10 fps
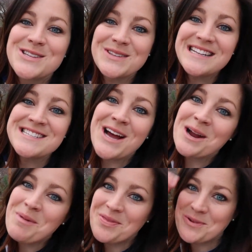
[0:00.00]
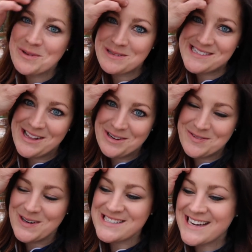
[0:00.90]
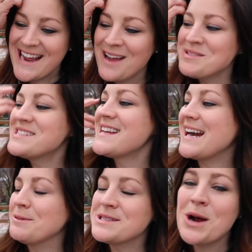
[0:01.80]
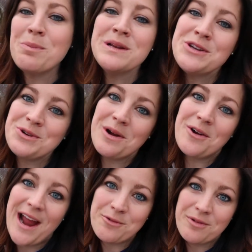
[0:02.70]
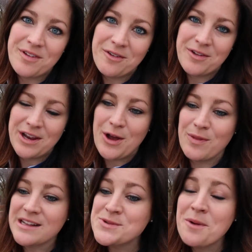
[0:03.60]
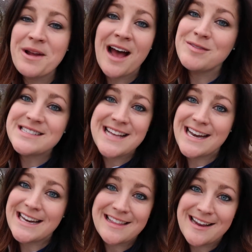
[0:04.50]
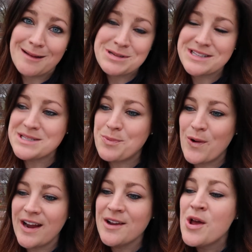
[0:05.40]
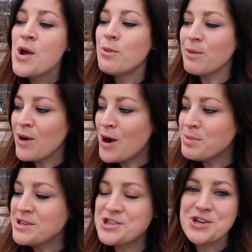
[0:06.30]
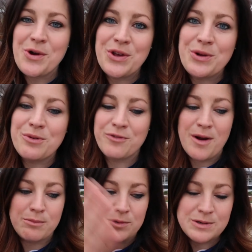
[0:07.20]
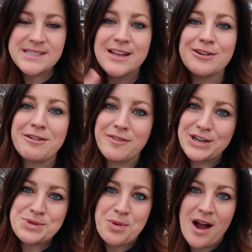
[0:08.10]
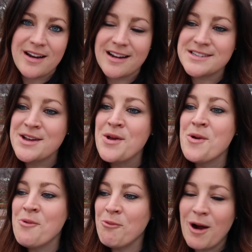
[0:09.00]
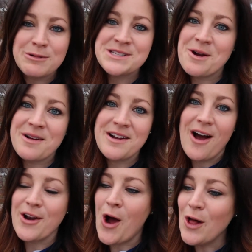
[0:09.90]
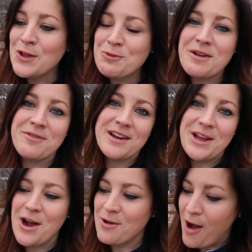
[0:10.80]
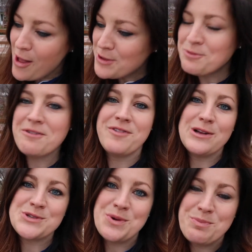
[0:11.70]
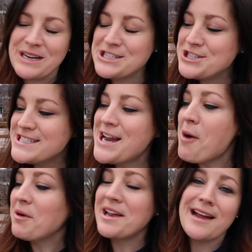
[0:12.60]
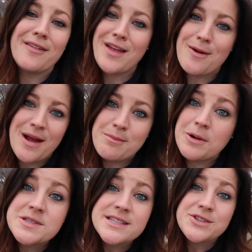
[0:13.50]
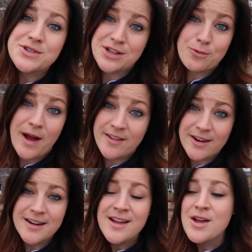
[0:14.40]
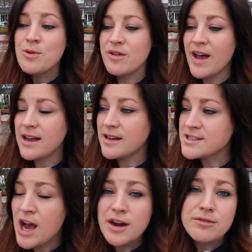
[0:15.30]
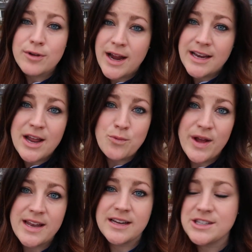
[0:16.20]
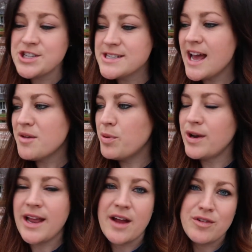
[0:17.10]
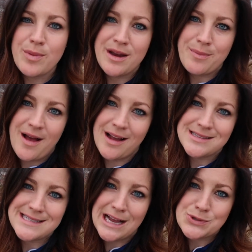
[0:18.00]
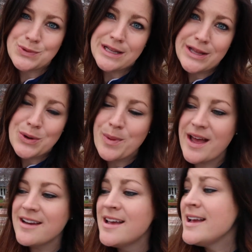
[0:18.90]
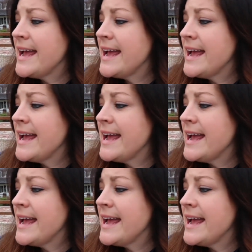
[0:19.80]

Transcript: So let's talk about the root cellar first. And I have to say, I was hoping to do a grand reveal video. That's why we haven't said anything up to this point. We were hoping to show you from root cellar to finished product, what was going on, all in one video, all in one fell swoop, but it's just not working out that way, mostly due to the weather. We've had a ton of rain and wind, and it's just kind of putting everybody behind schedule a little bit.